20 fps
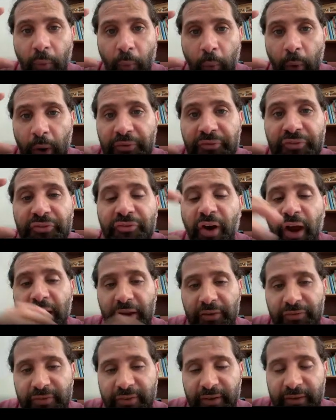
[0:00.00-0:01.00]

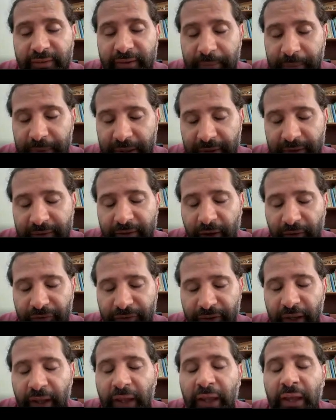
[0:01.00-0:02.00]
15 centimeters of
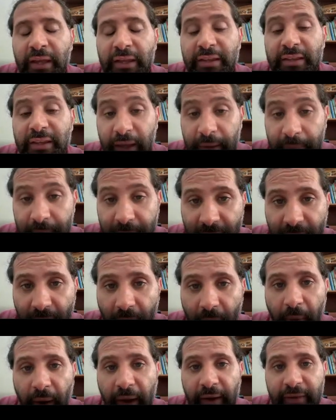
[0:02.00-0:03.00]
the Cambic
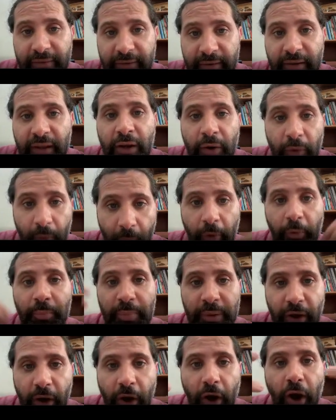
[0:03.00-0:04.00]
horizon will
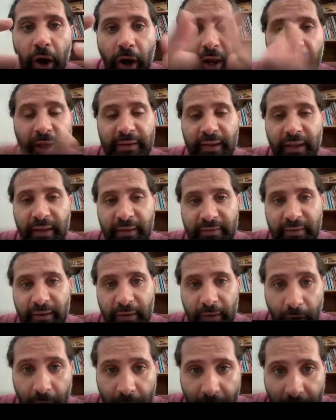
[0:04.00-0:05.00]
be called as an
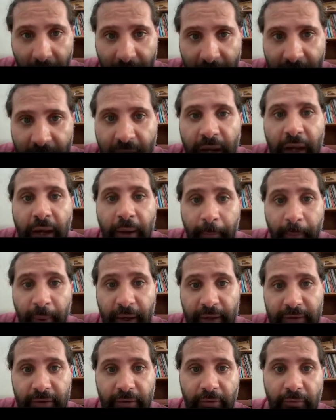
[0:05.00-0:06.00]
ocric,
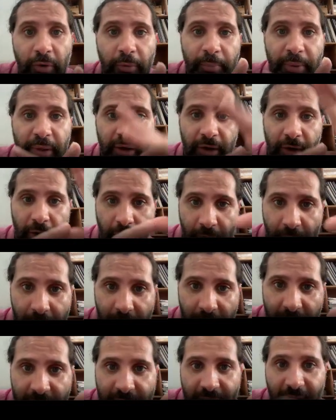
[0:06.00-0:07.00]
but will be an
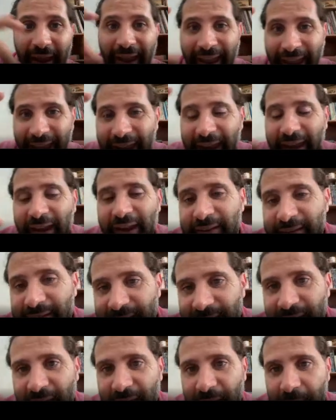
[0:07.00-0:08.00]
ocric and
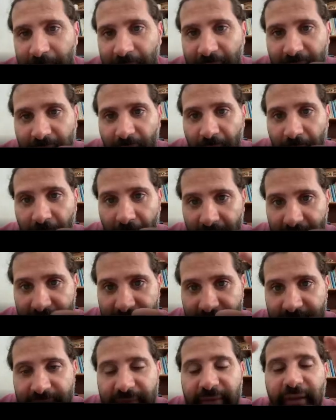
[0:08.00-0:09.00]
Cambic
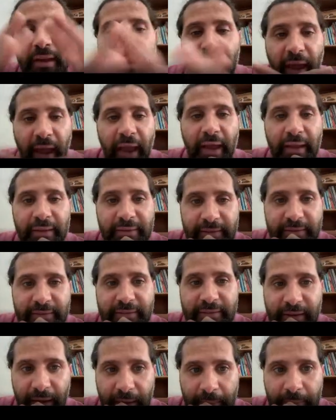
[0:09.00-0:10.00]
horizons at the
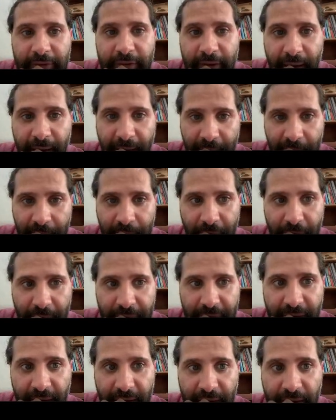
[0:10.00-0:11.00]
same time,
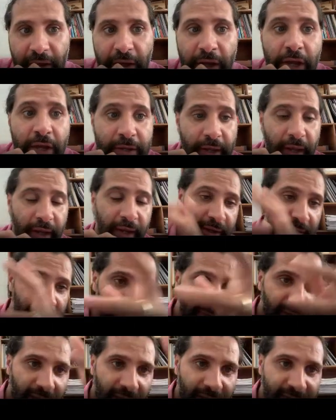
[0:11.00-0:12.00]
okay?
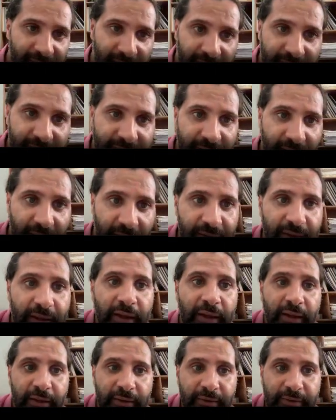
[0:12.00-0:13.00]
And as I said,
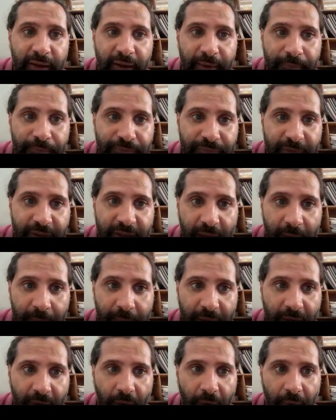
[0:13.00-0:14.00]
the
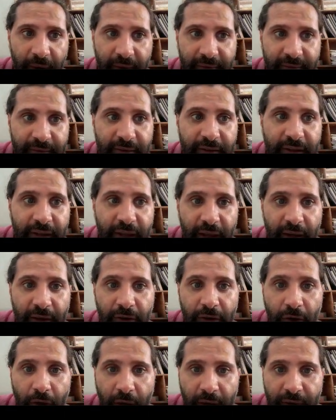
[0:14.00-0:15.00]
Cambic horizon
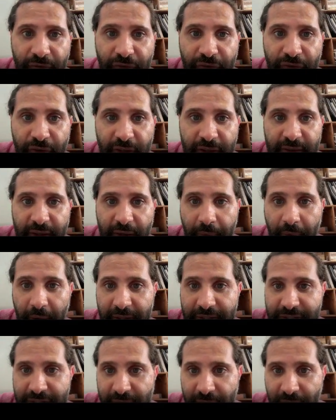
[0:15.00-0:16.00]
cannot fit the
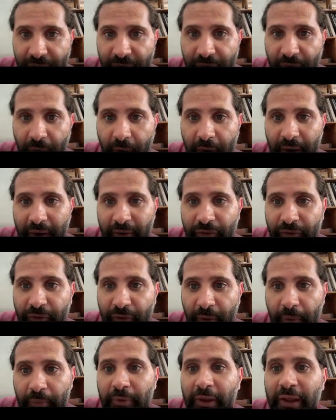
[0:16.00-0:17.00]
criteria
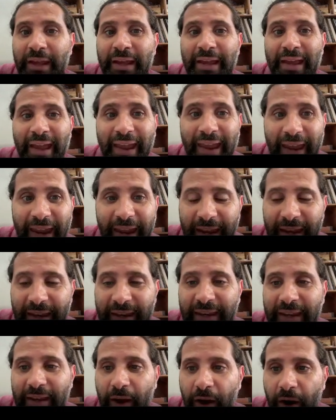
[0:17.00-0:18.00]
from
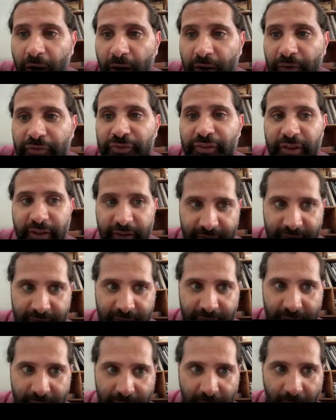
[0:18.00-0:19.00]
any of this.
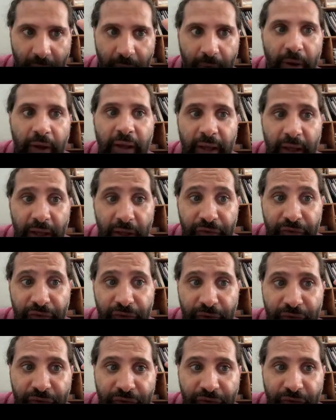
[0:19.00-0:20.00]
So if
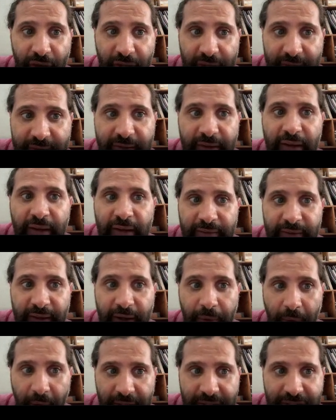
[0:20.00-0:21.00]
you fit the
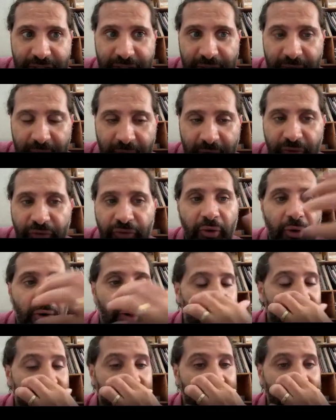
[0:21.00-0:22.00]
criteria
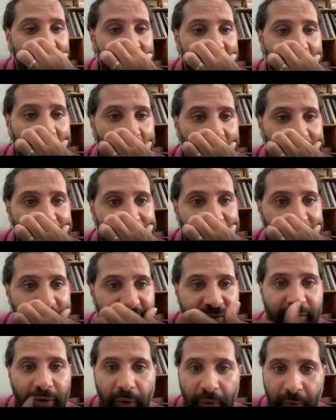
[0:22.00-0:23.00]
for any of
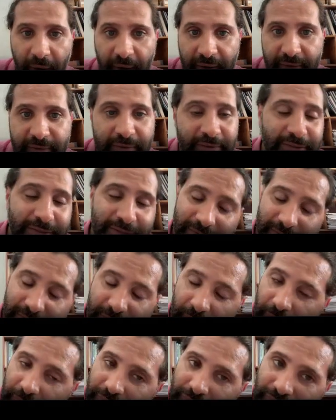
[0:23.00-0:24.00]
these horizons,
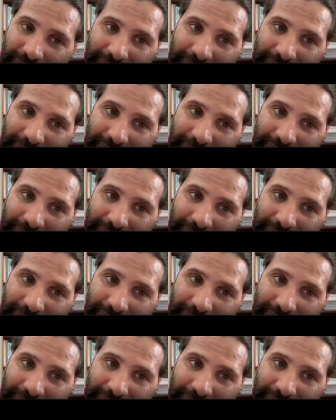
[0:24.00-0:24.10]
so